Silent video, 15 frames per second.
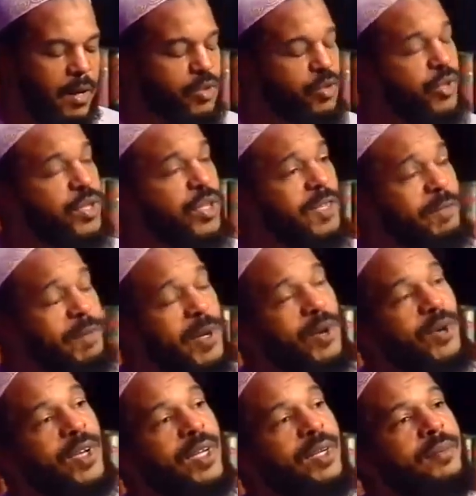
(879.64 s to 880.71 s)
During this
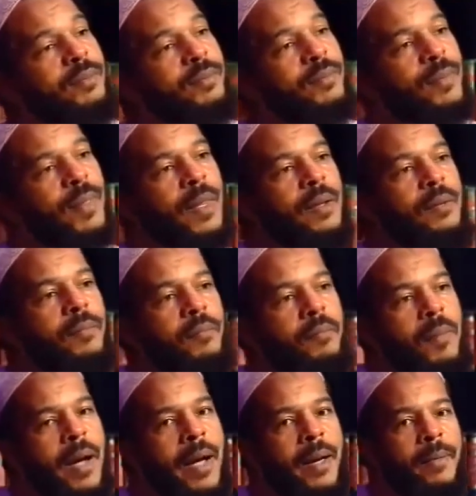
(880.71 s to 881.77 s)
period,
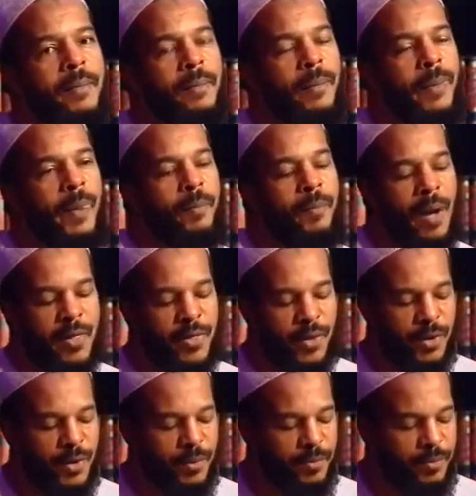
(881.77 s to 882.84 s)
my
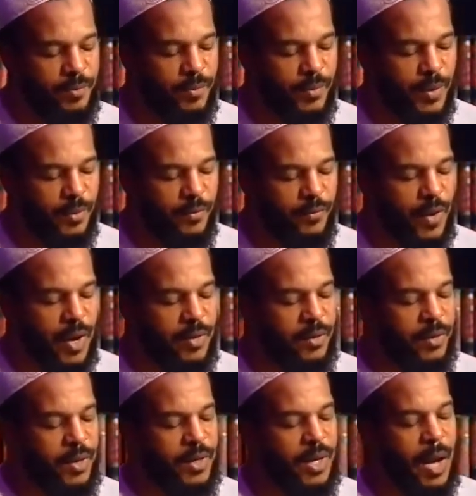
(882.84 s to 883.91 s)
mother and
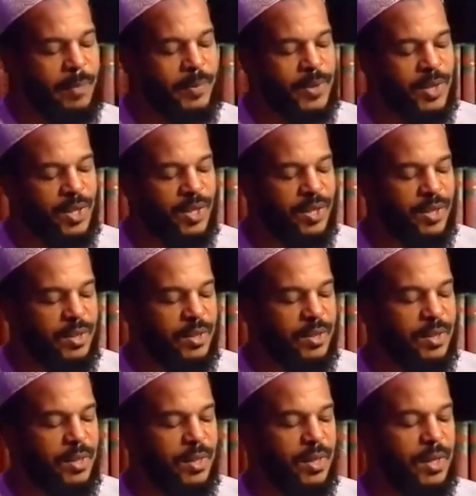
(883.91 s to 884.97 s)
father adopted
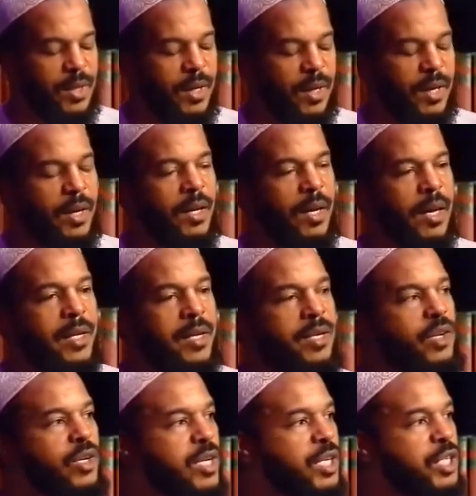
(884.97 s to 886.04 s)
an
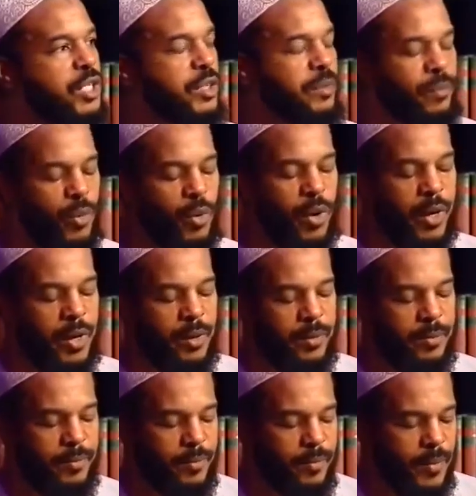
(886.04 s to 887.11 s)
Indonesian boy
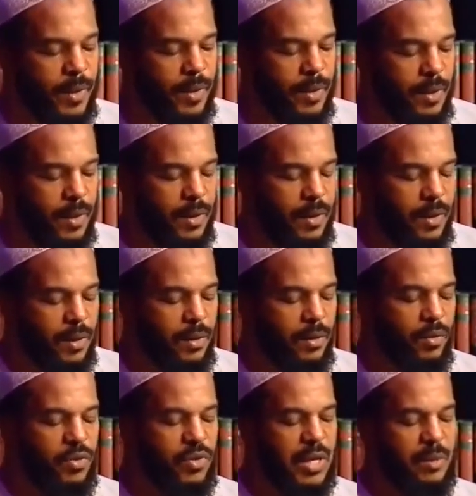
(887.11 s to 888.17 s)

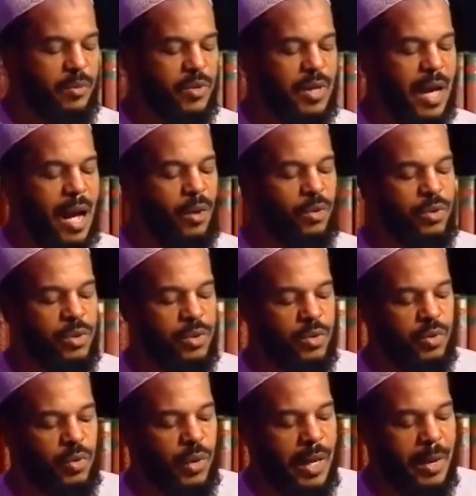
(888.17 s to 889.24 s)
whose name was Aus
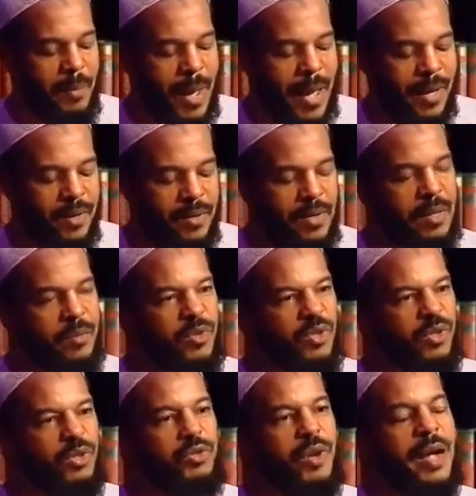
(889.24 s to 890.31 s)
Suleiman. His name was
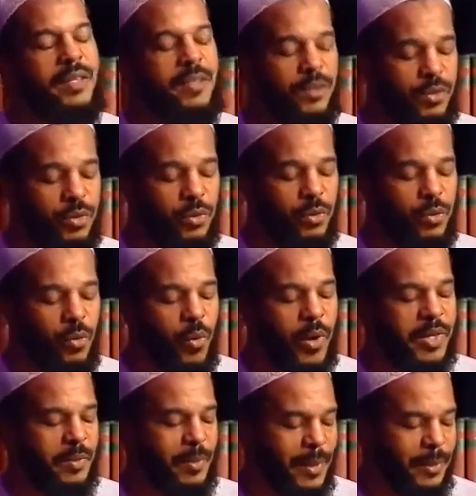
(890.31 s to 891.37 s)
contracted to
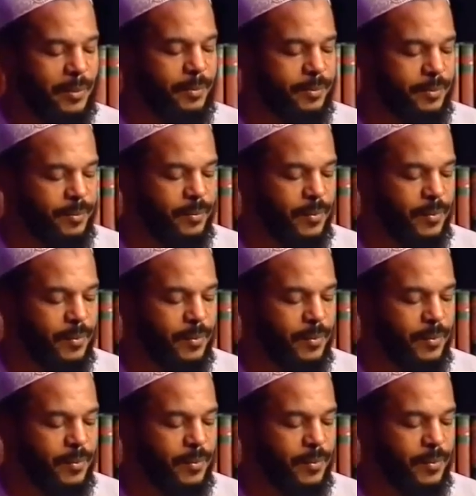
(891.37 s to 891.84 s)
Westman.